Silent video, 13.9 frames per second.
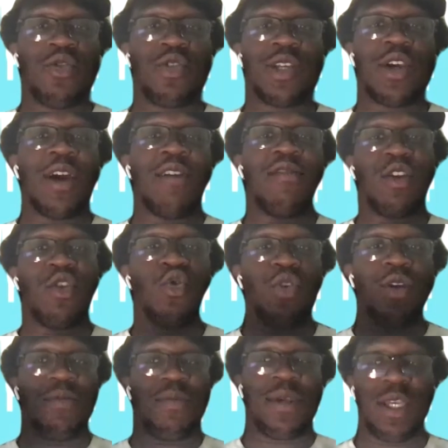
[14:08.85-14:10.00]
say you have your new
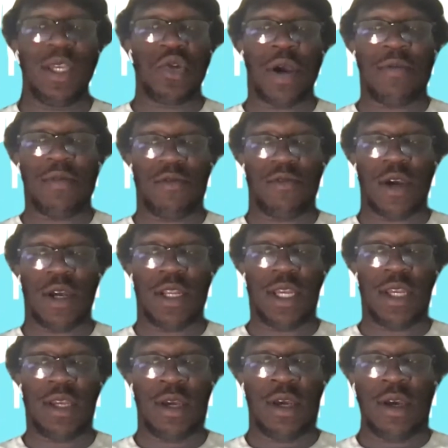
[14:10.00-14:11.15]
EP dropping
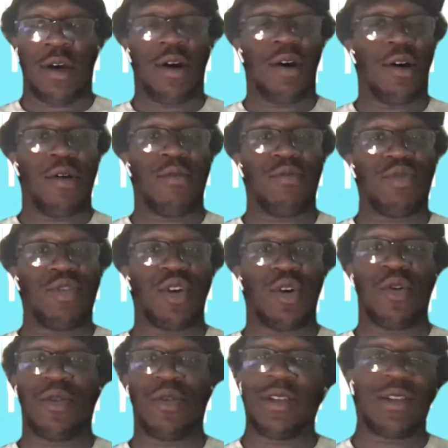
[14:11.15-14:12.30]
Friday.
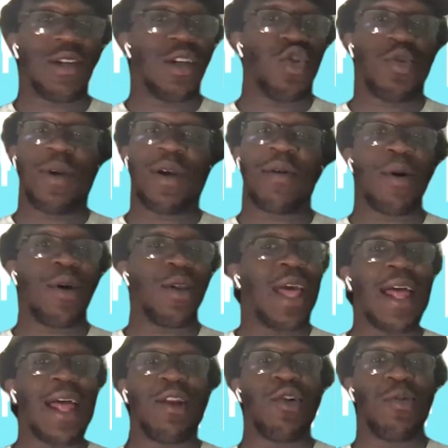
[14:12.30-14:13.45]
So can you speak about
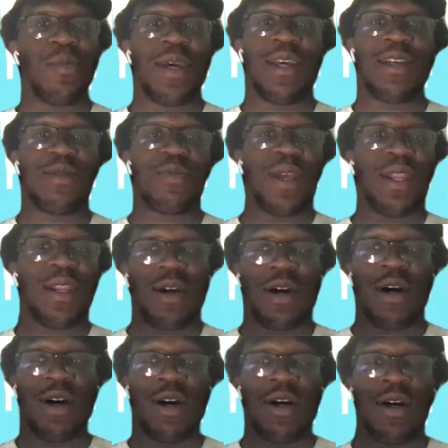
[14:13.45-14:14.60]
that a little bit?
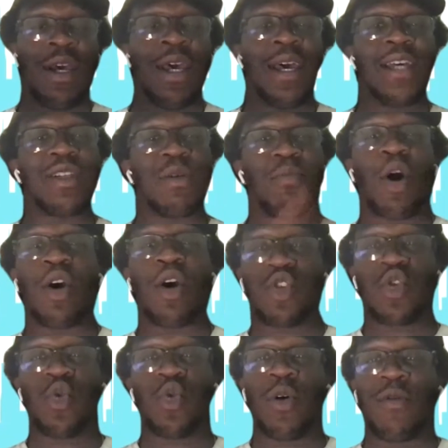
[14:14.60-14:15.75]
It's a part
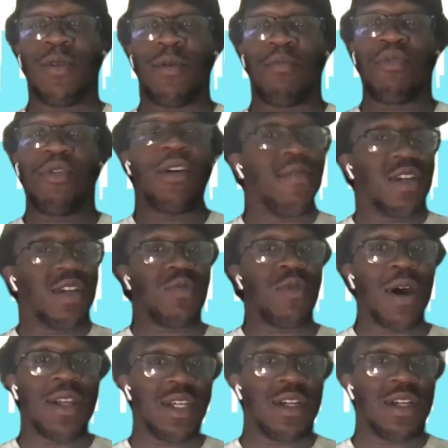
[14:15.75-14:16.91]
two of a previous
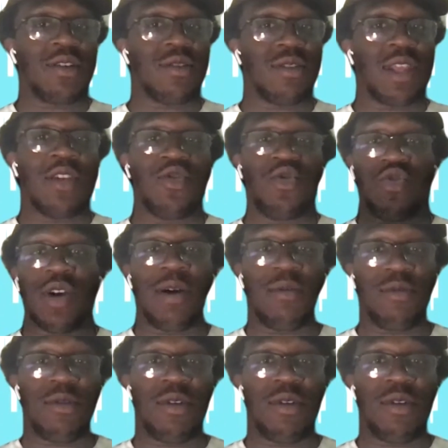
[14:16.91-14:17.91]
project that you dropped.